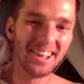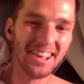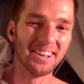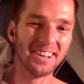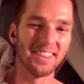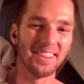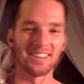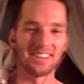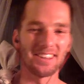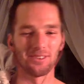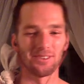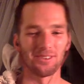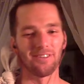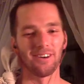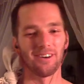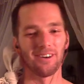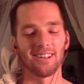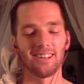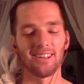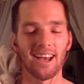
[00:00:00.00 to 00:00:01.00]
That's really
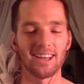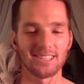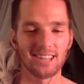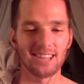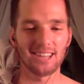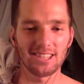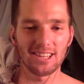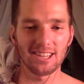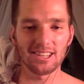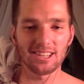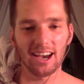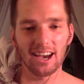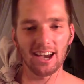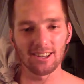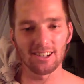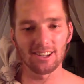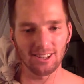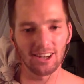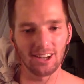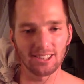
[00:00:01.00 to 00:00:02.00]
funny. Yeah, Staci's account
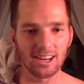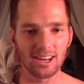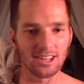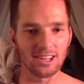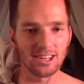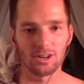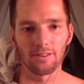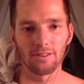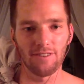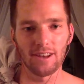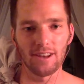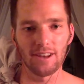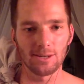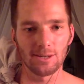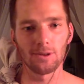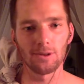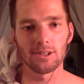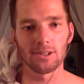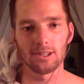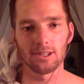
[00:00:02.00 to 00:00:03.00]
is logged in as Nerd Fitness,
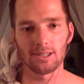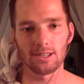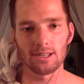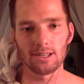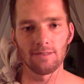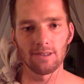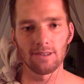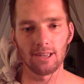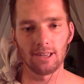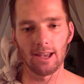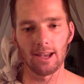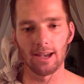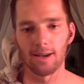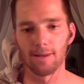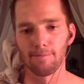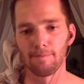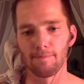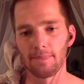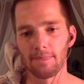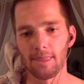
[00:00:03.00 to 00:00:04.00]
which is Steve and
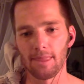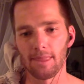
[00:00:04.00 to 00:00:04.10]
Cam.